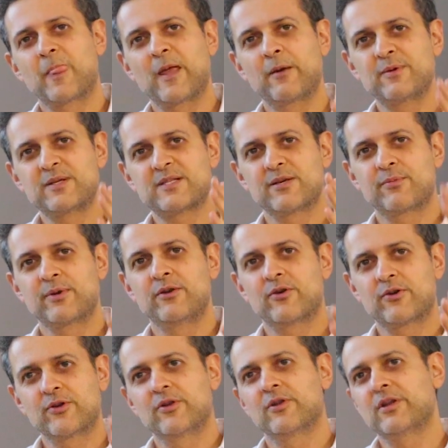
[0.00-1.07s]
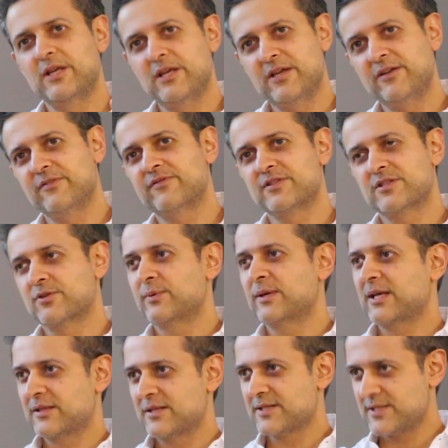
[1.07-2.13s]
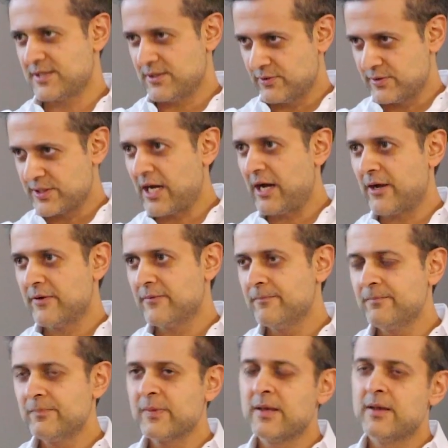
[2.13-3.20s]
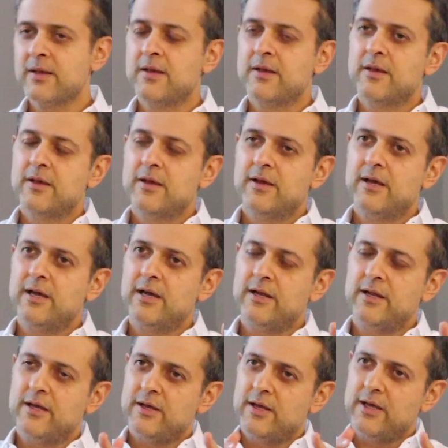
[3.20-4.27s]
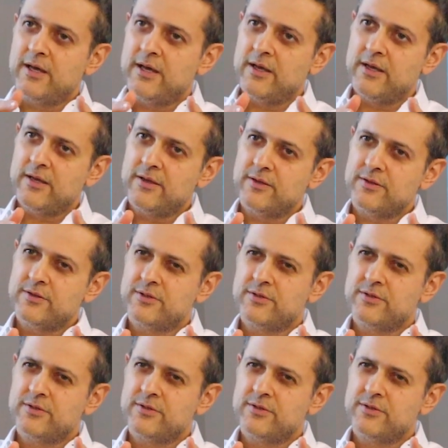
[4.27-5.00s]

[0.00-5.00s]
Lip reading: and we said we're not going to leave until we get this deal done. And I